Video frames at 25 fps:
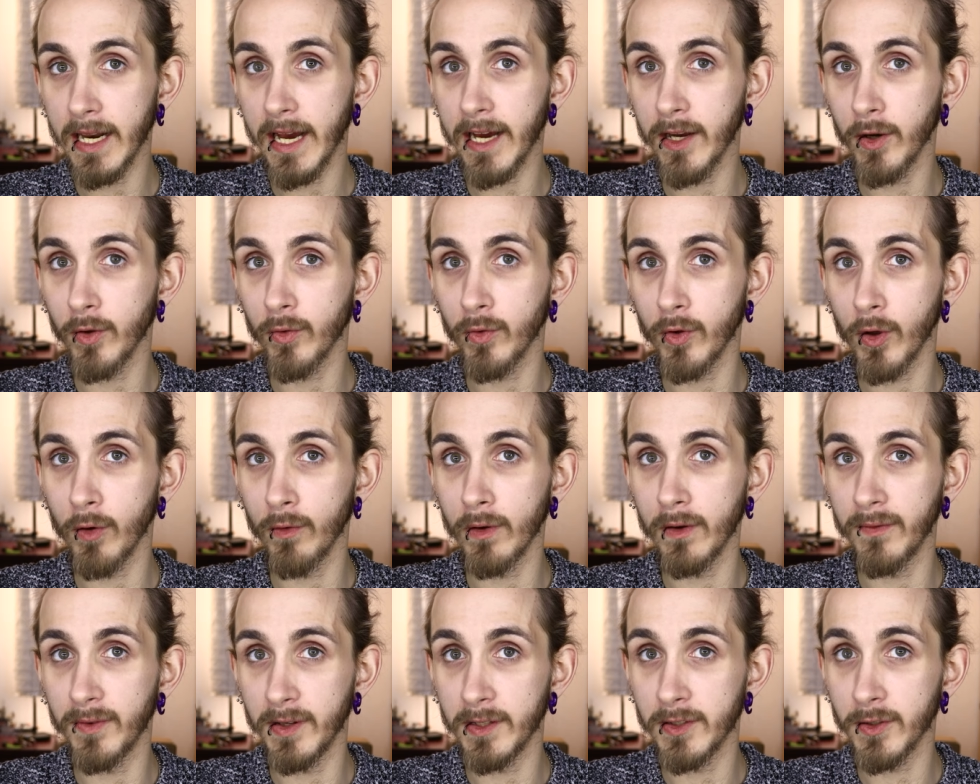I don't know
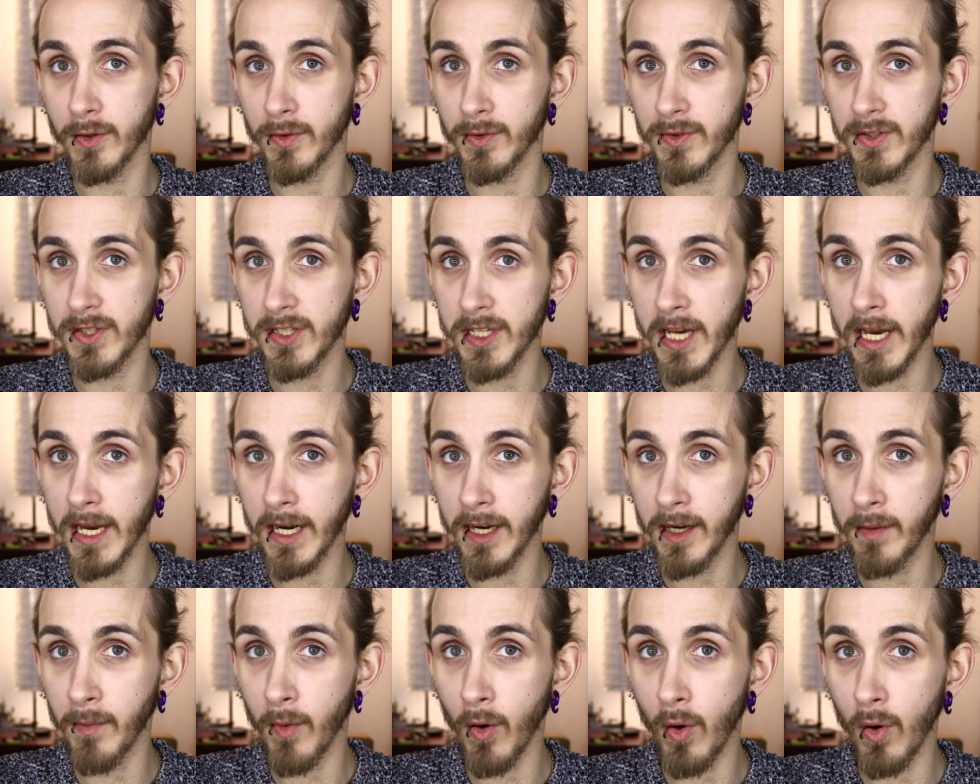if it's on sale
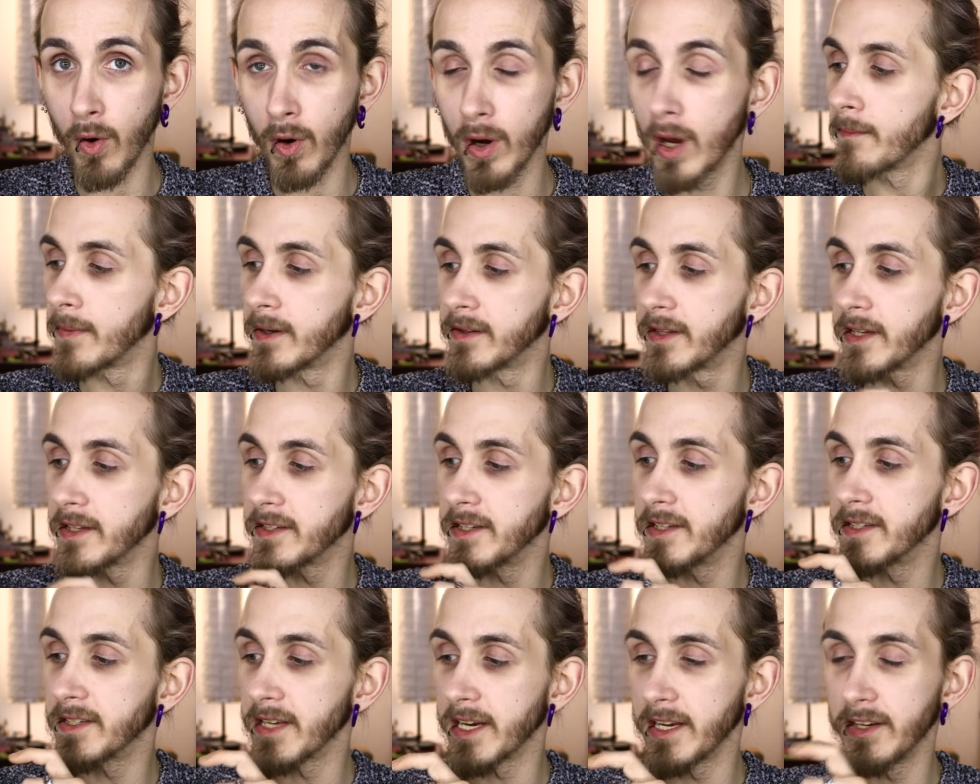anymore, but this
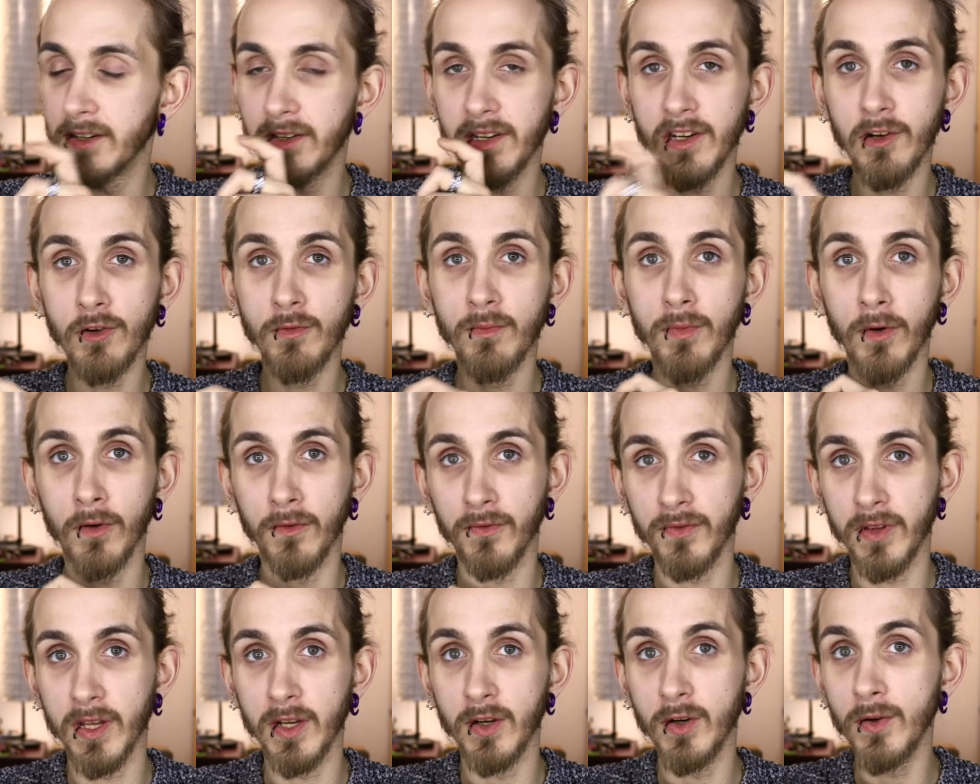is a dupe
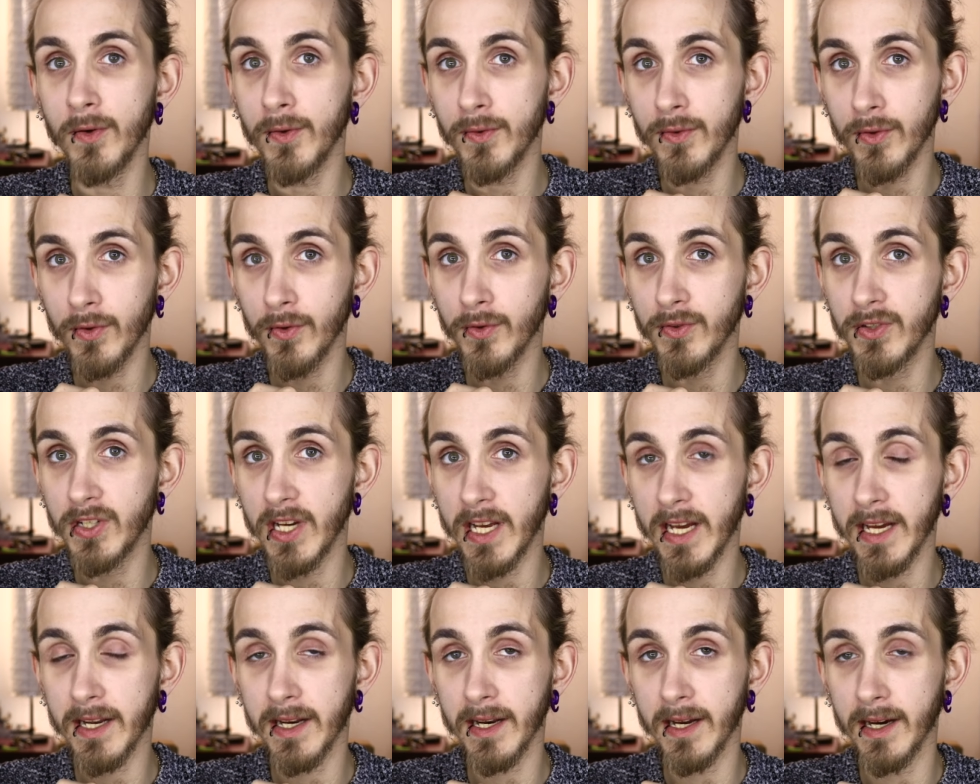of the
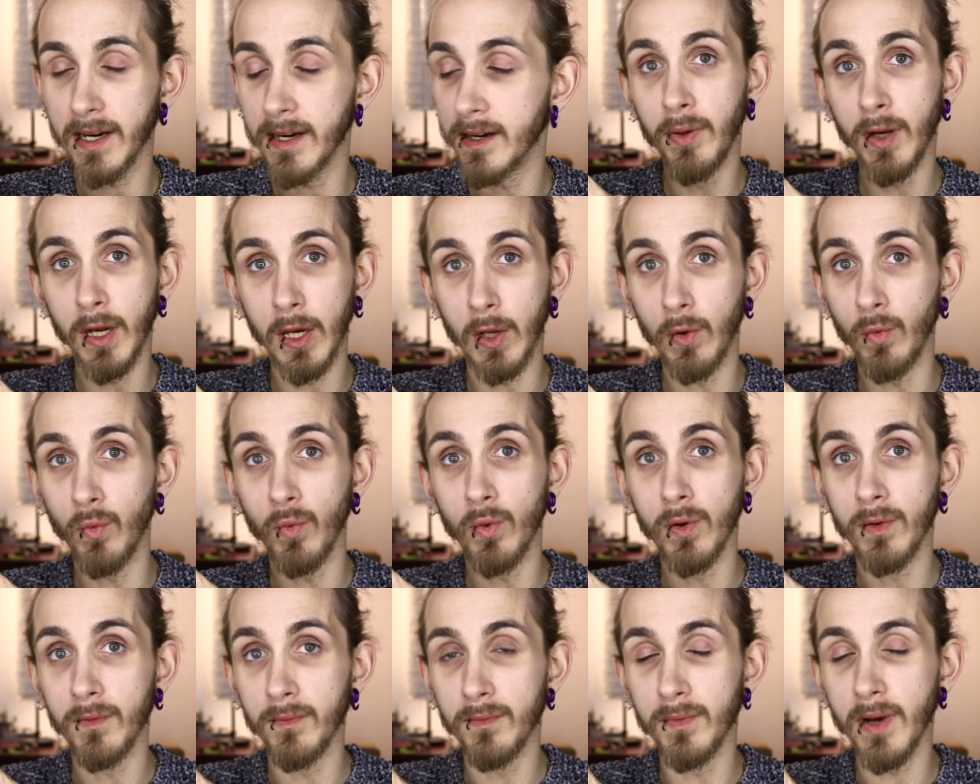Neutrogena
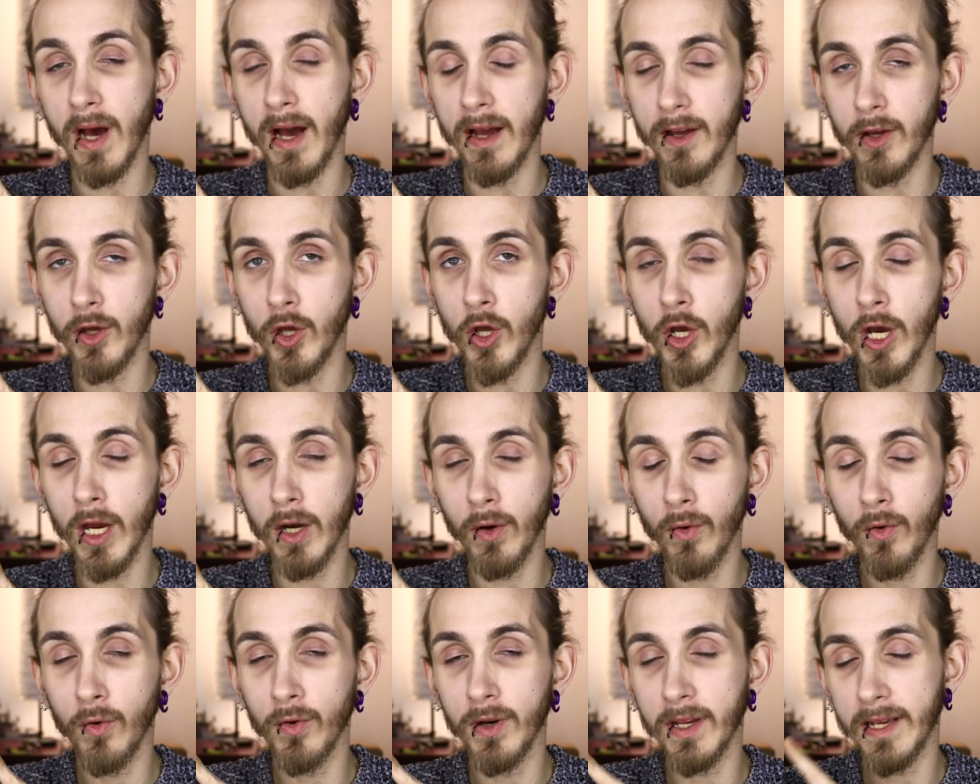Blue
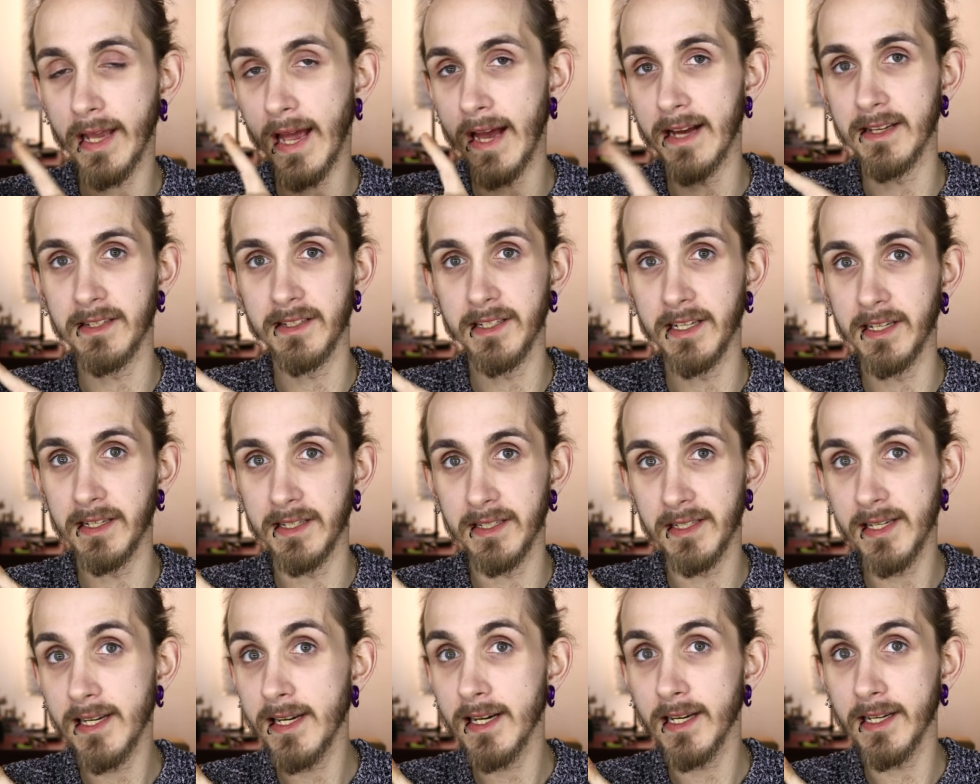Hyaluronic Acid
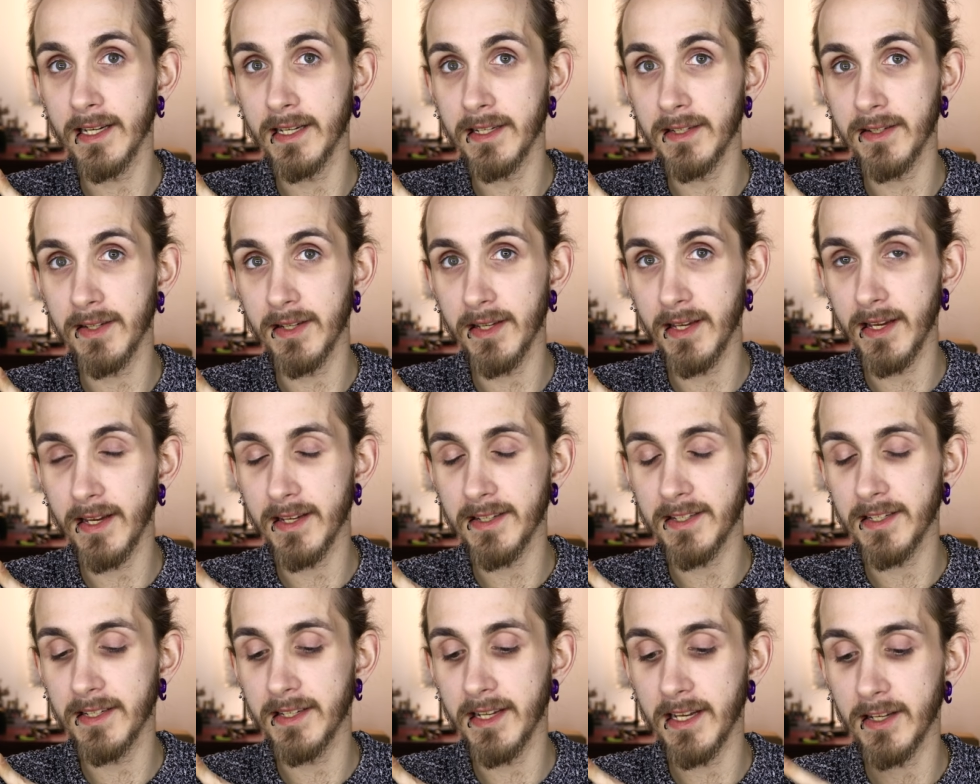series.
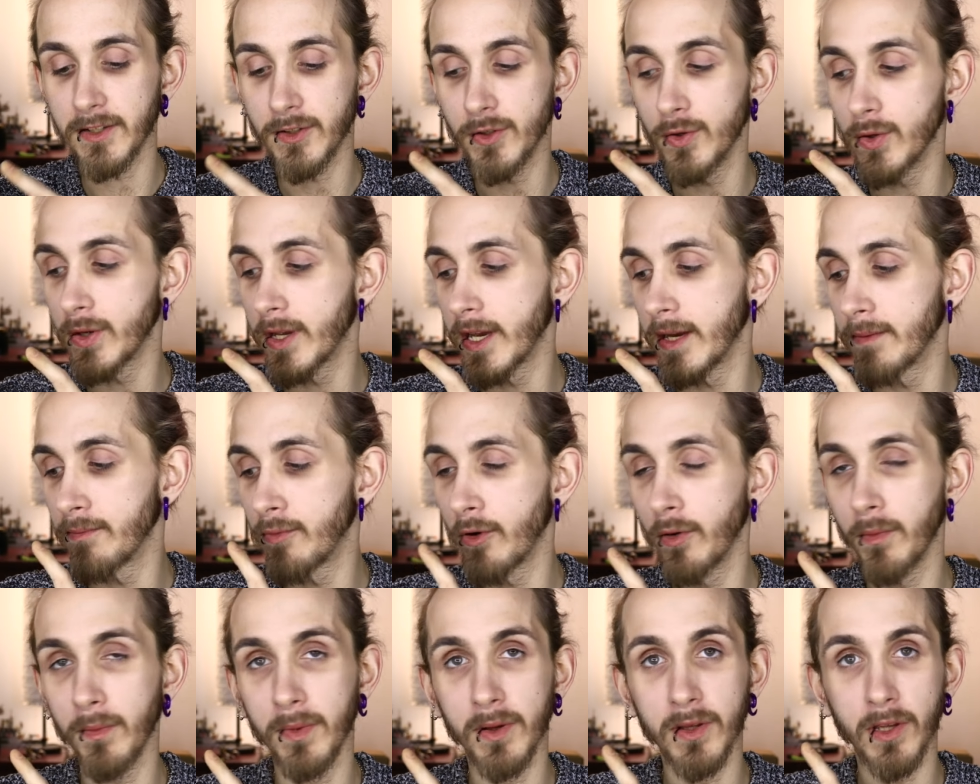Yes indeed, so you can
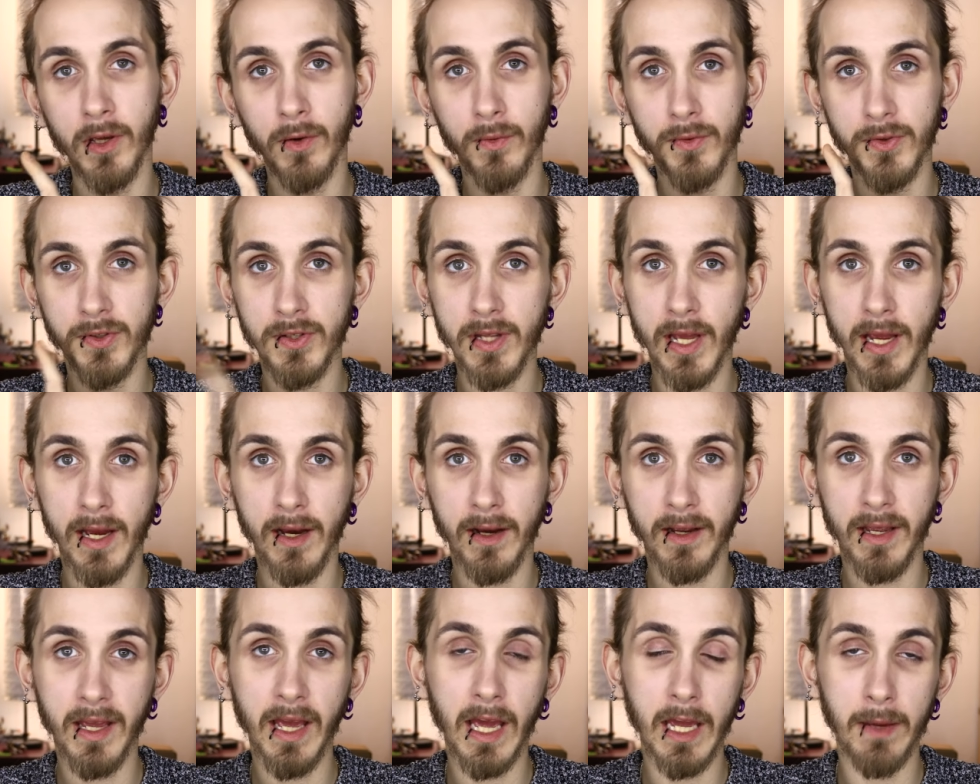probably use
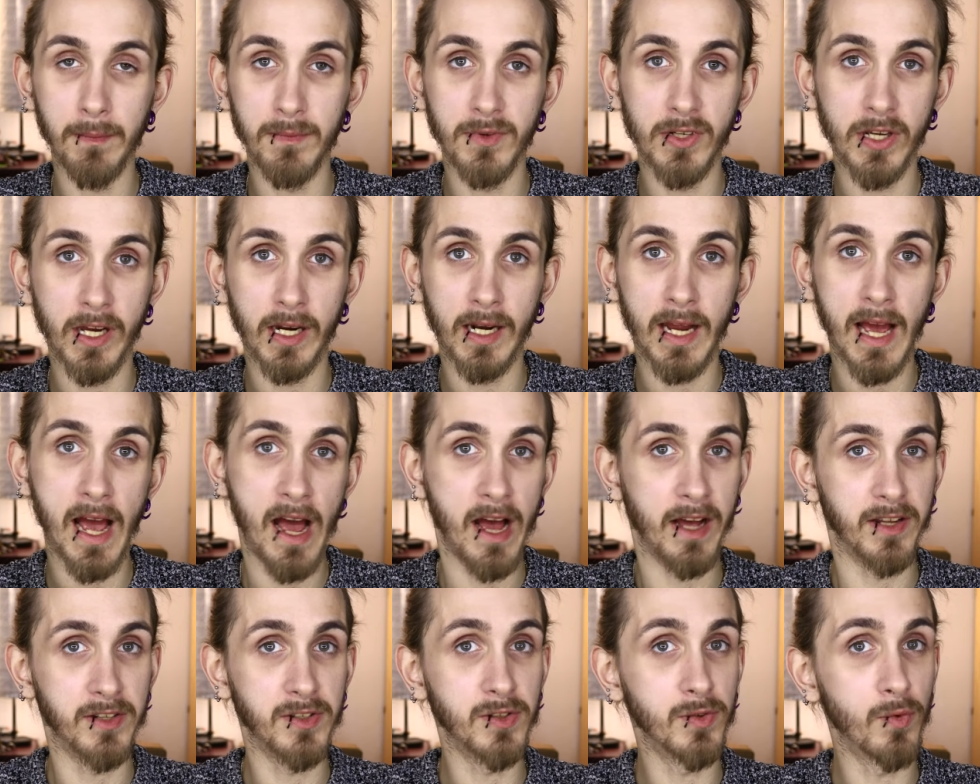their cream gel
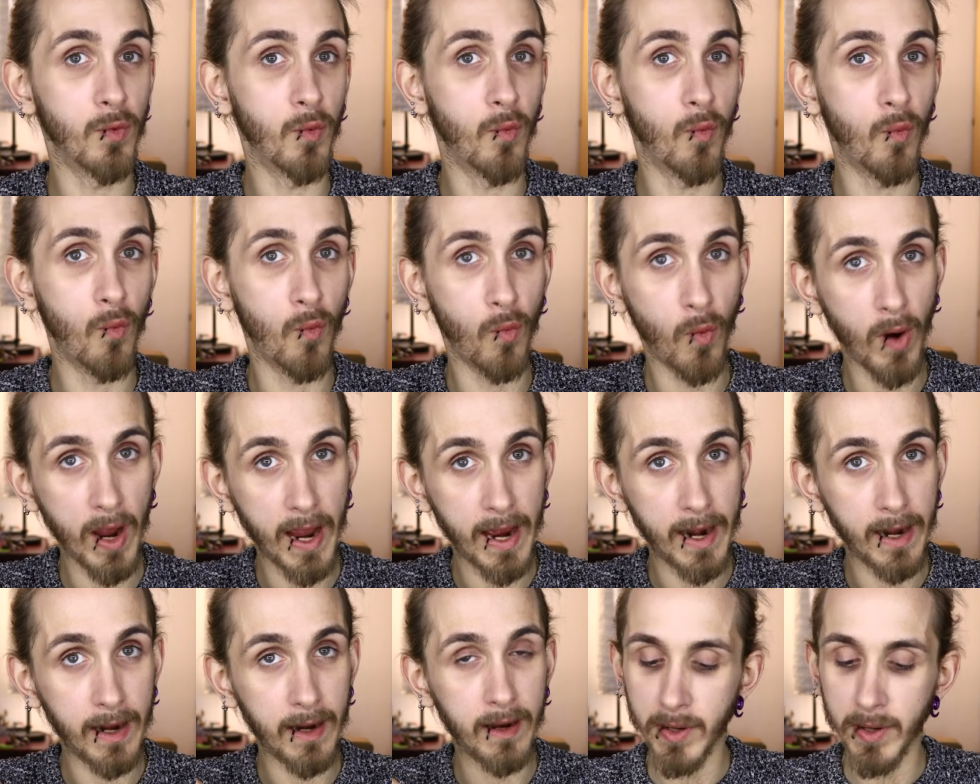as well.